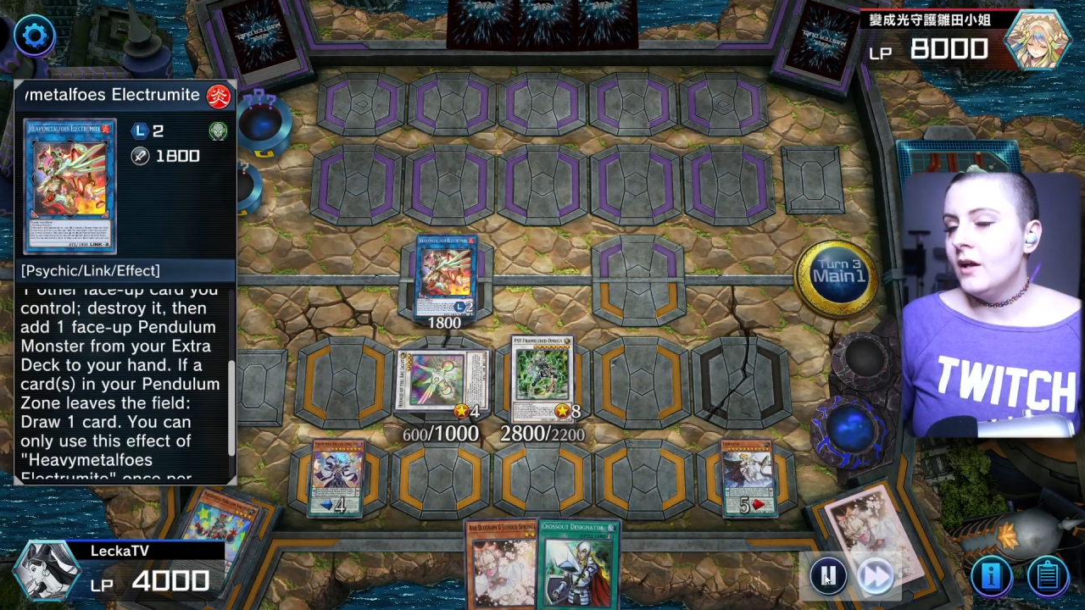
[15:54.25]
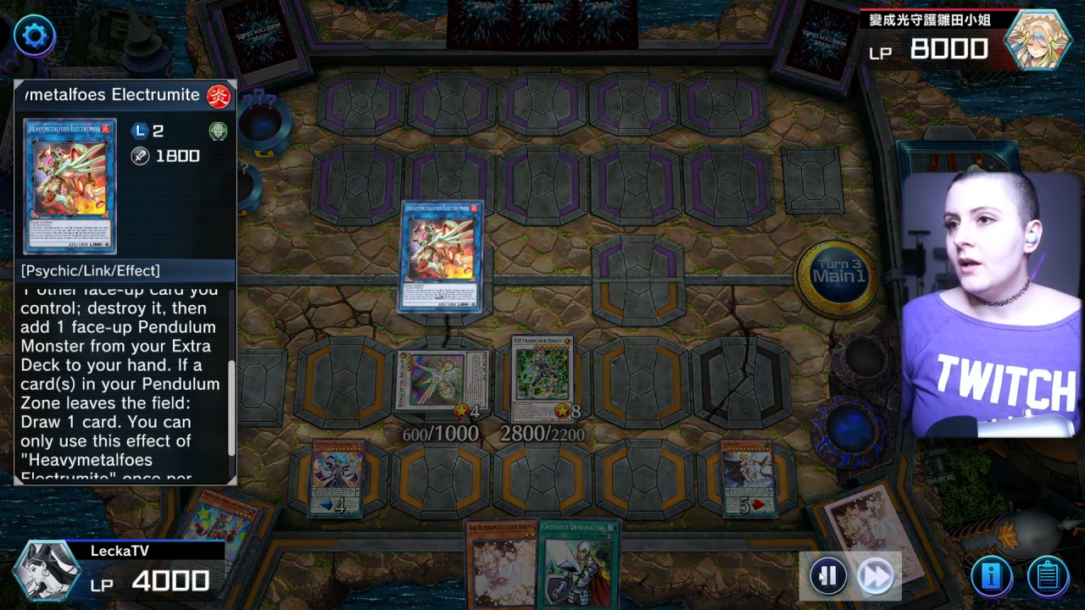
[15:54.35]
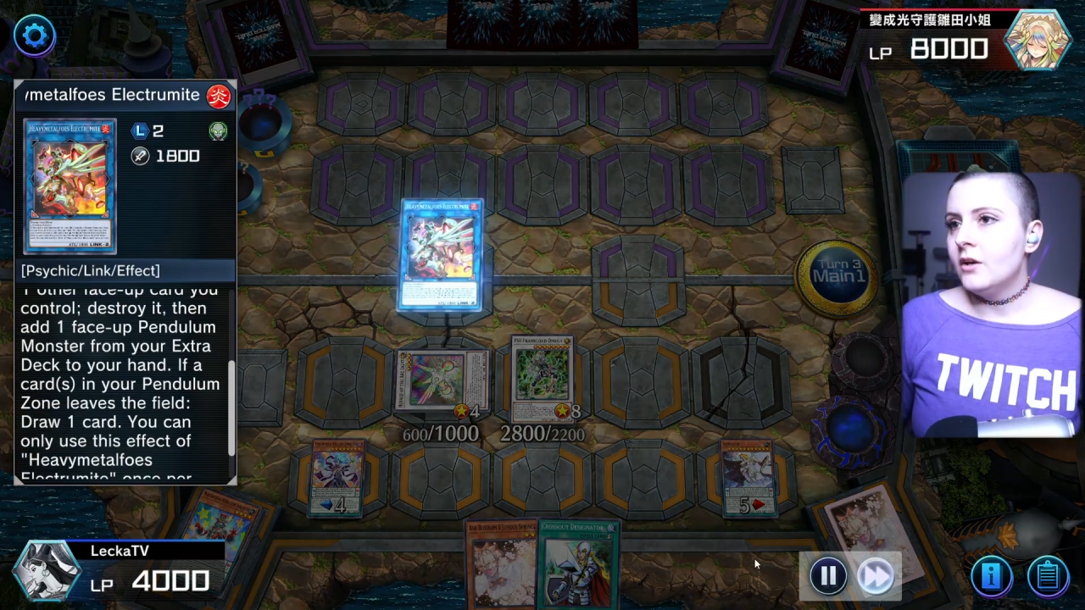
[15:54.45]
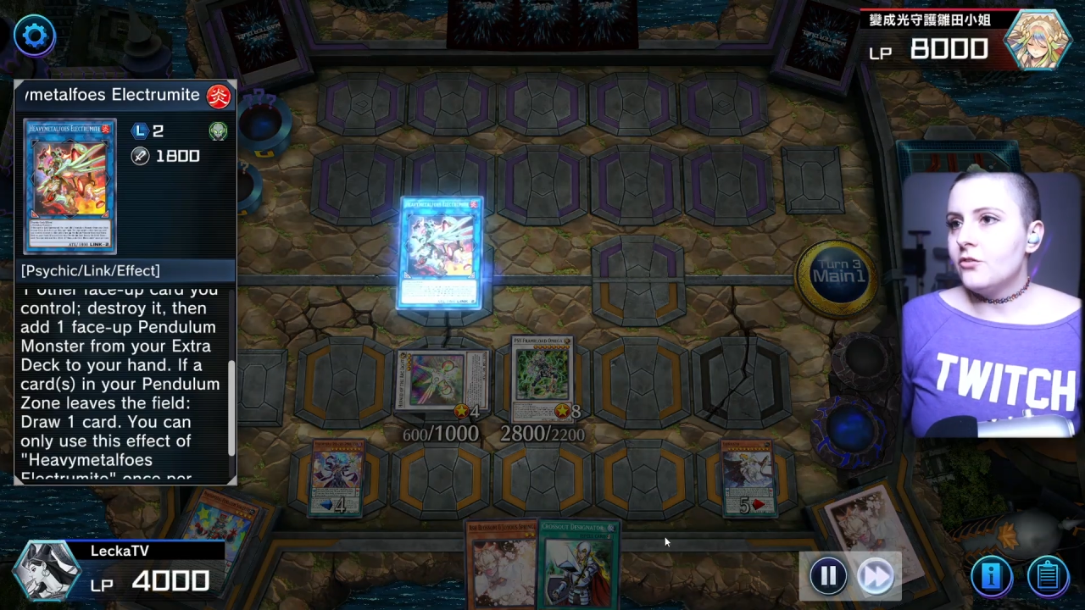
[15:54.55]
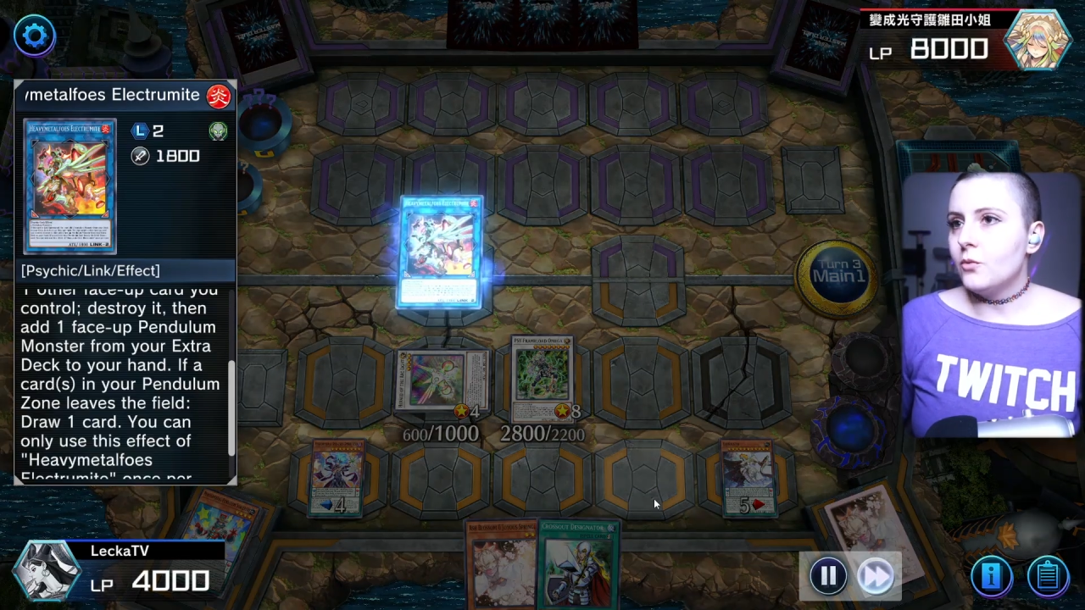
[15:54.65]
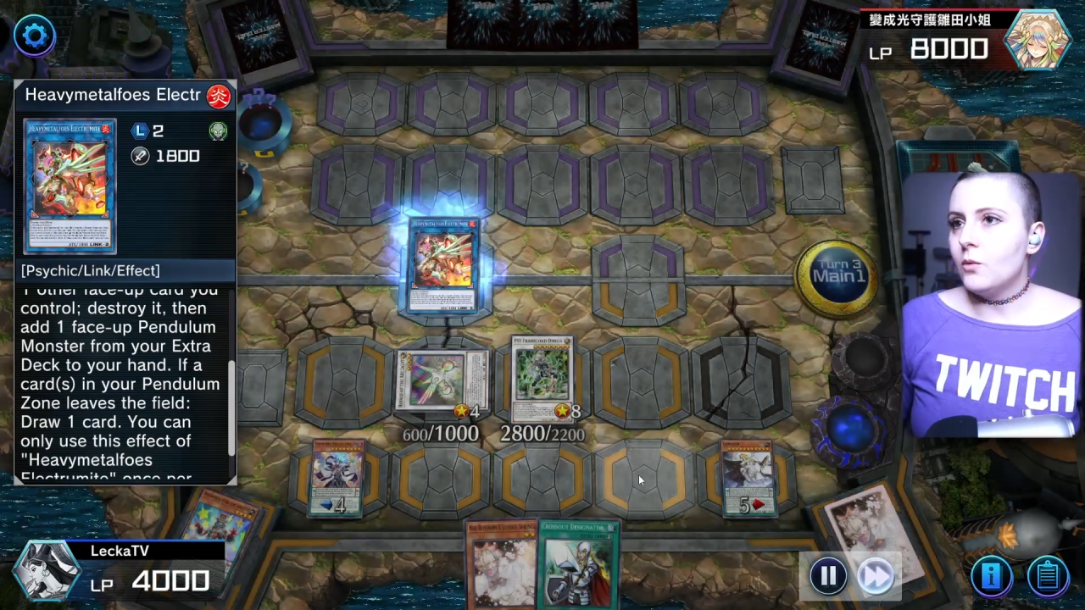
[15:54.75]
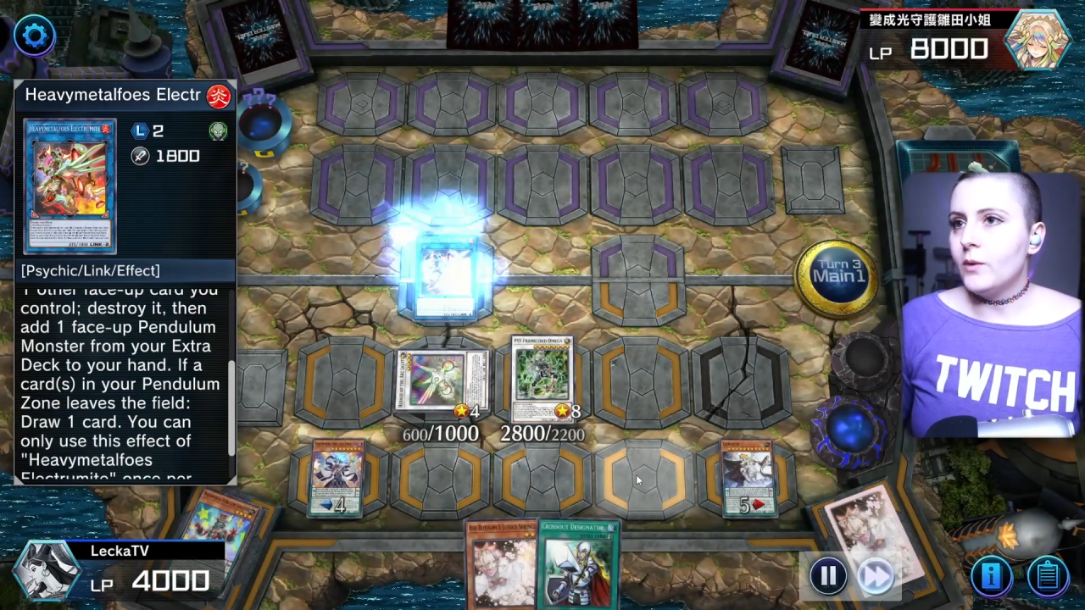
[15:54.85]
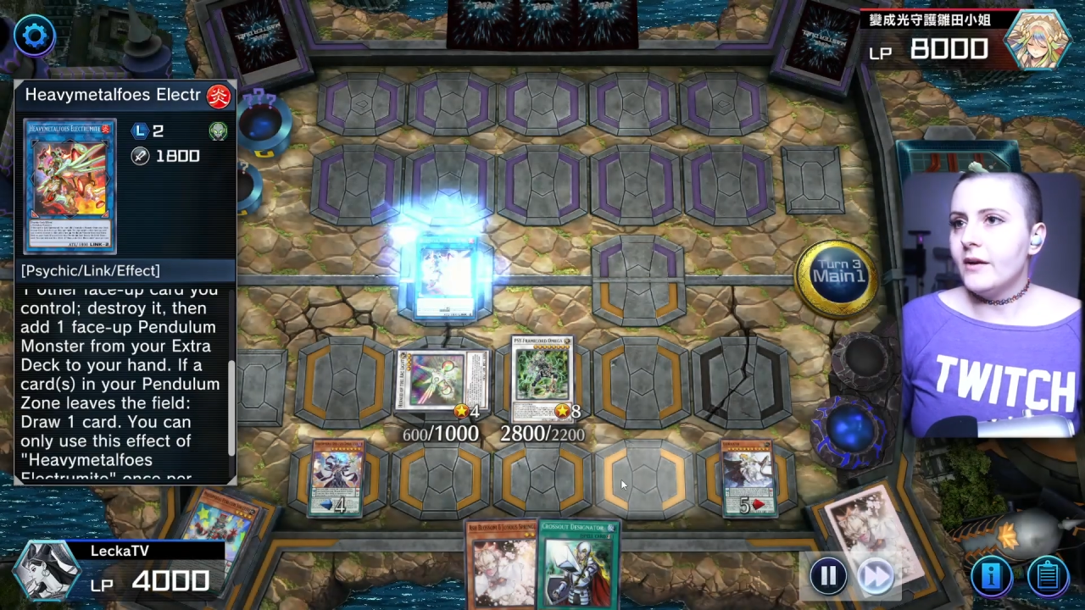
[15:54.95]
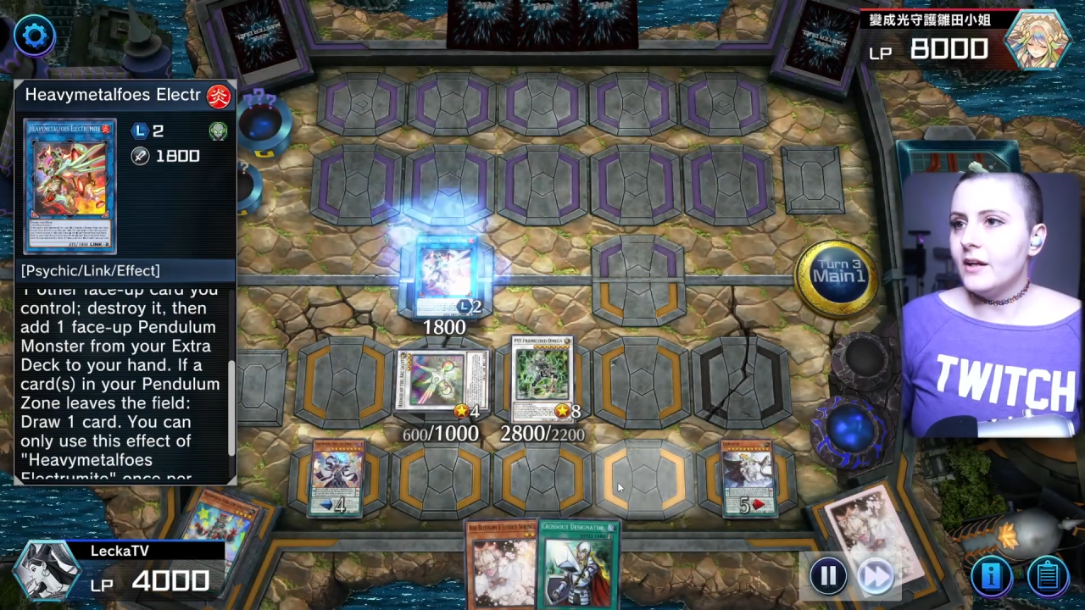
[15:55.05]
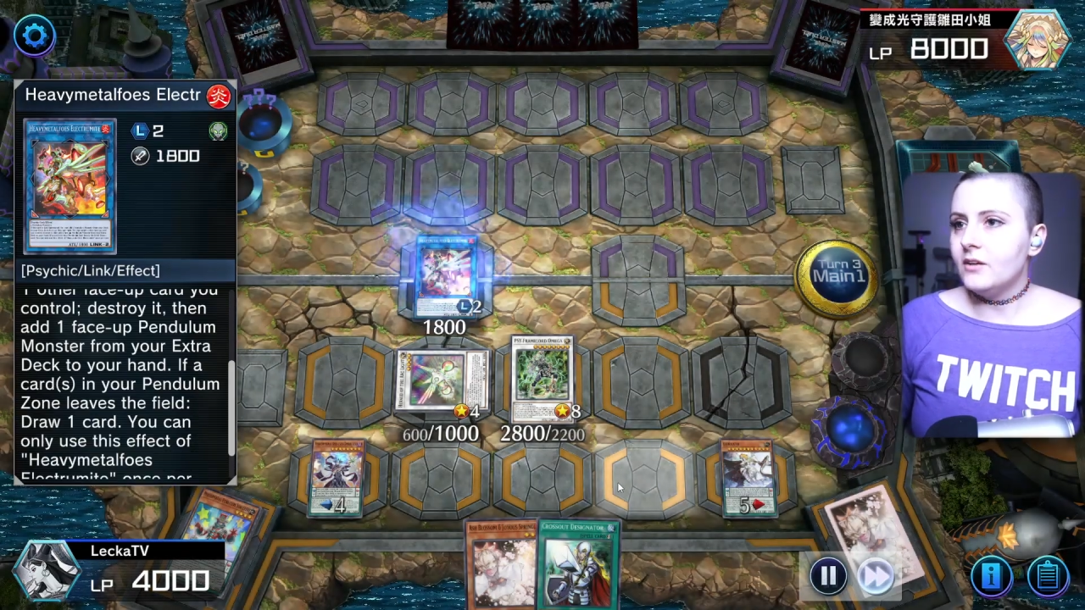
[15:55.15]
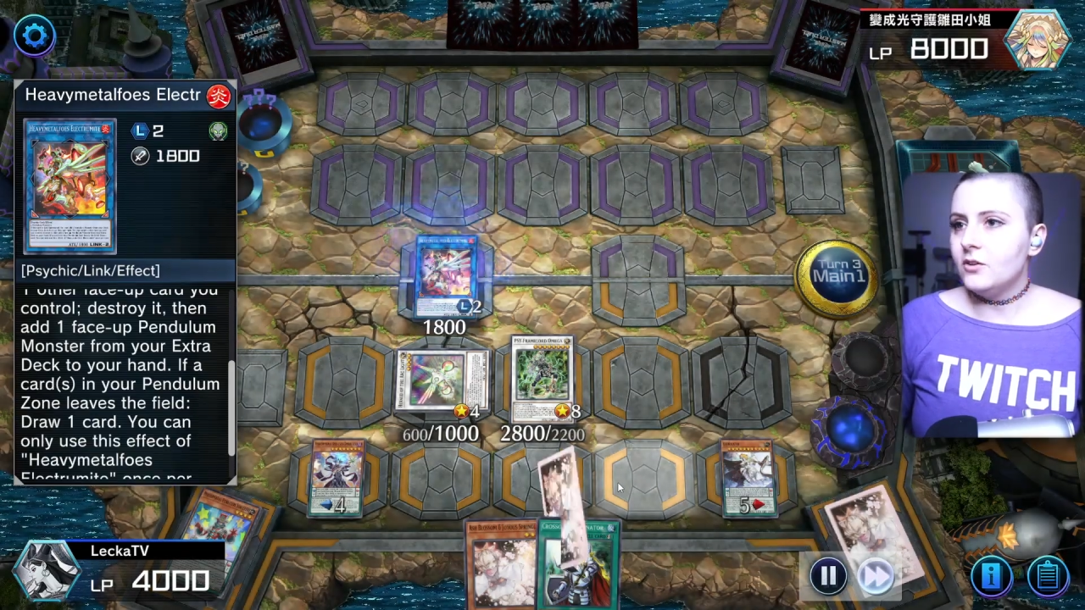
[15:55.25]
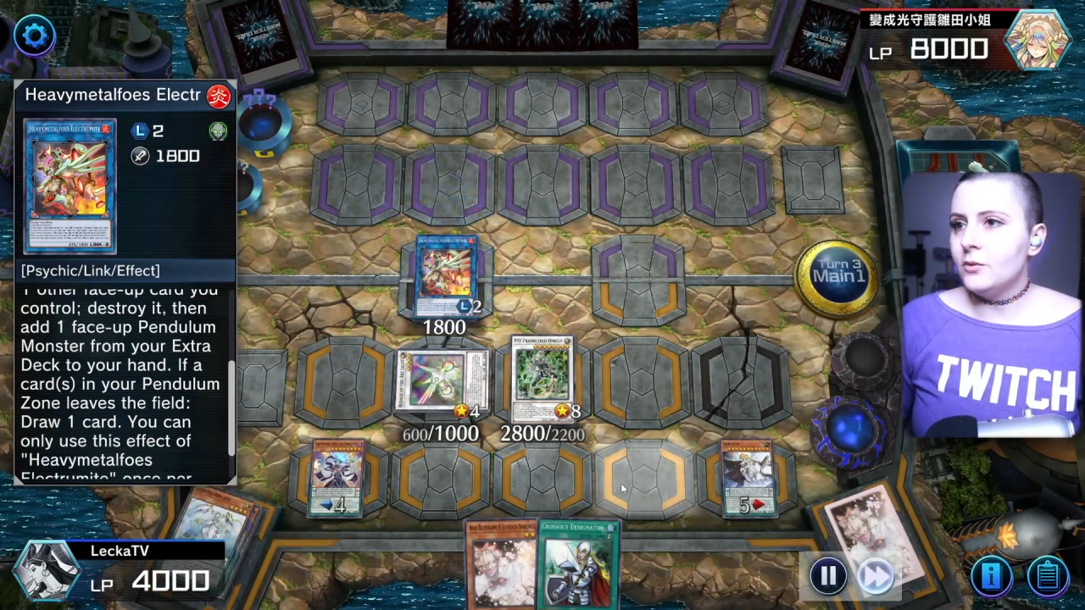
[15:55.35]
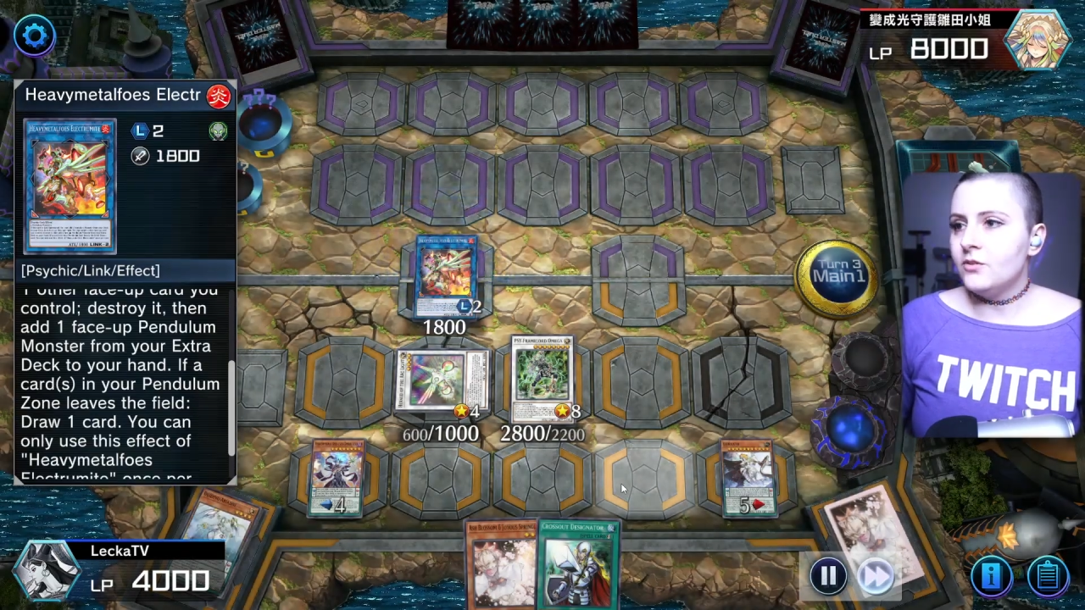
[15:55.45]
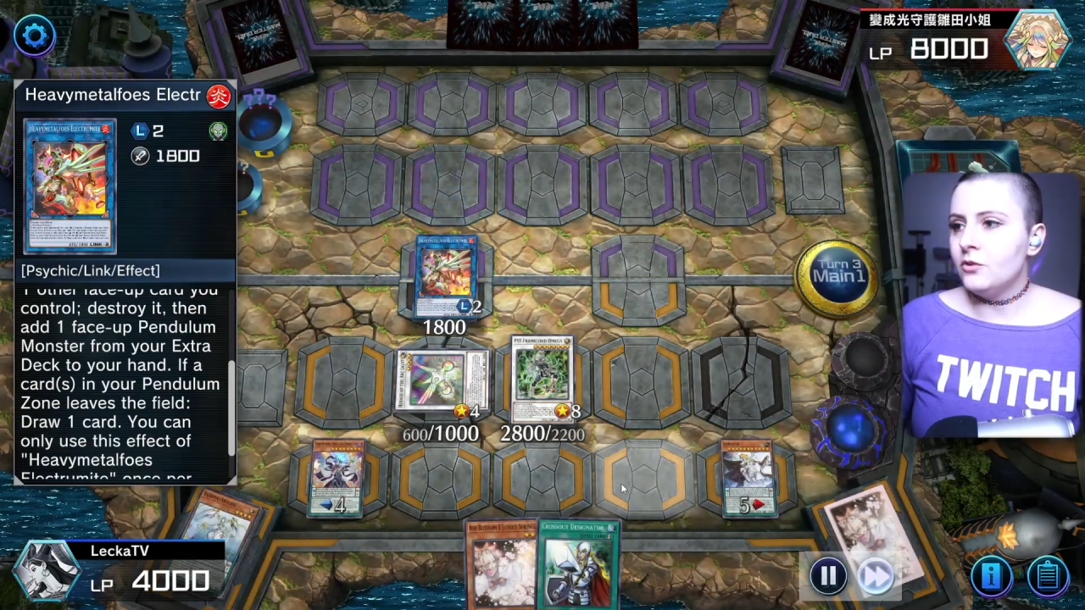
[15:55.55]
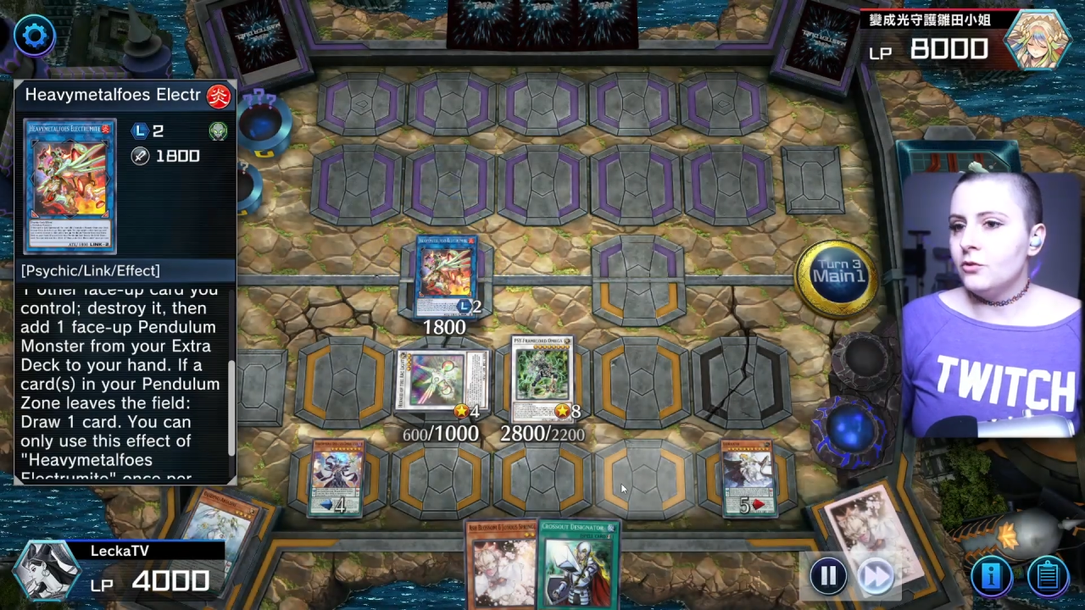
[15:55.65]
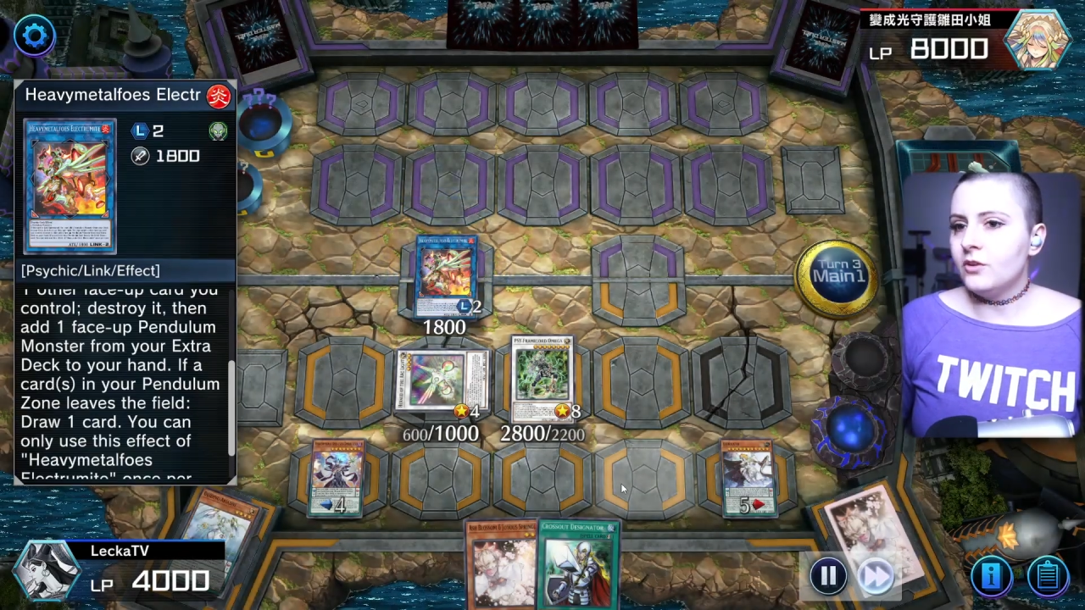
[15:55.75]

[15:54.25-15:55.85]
So what we're going to do is use